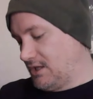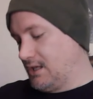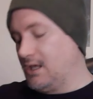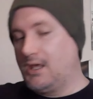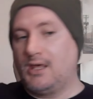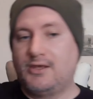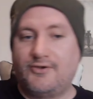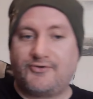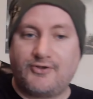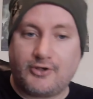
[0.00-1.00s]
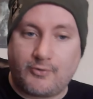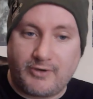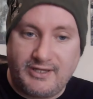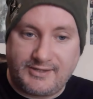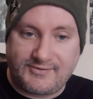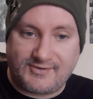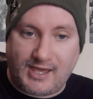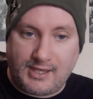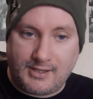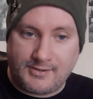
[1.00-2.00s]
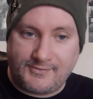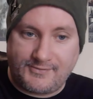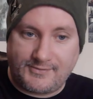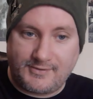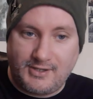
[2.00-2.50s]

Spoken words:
Yeah, here's the acrylic stands.